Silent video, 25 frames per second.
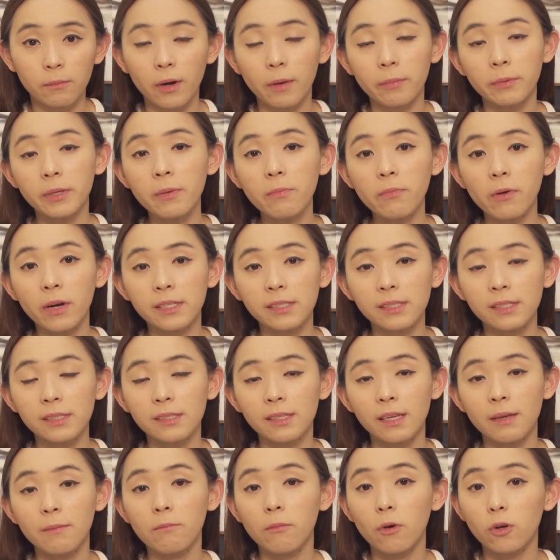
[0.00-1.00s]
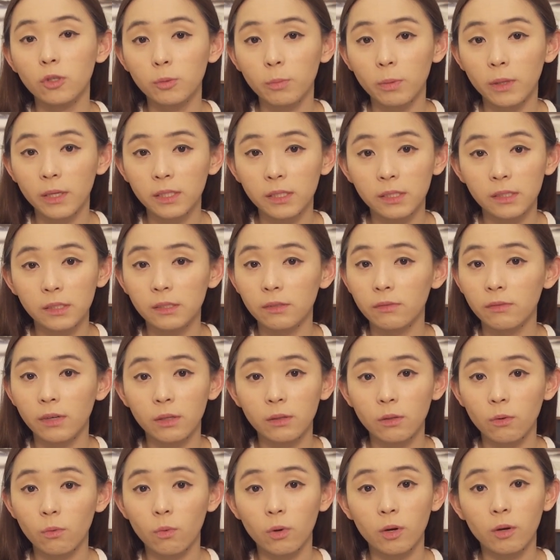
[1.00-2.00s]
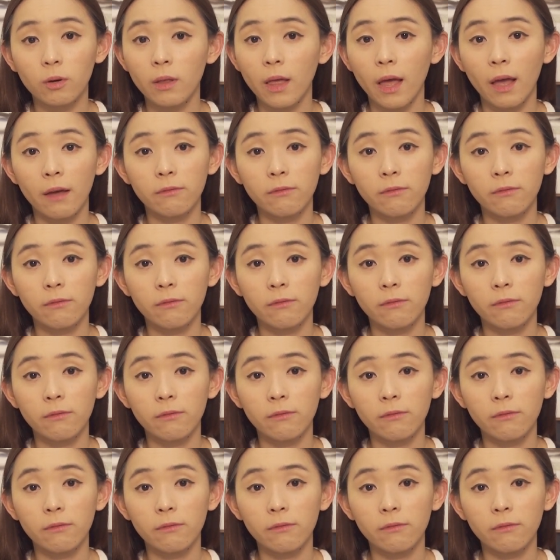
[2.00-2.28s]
Property prices in most places around the world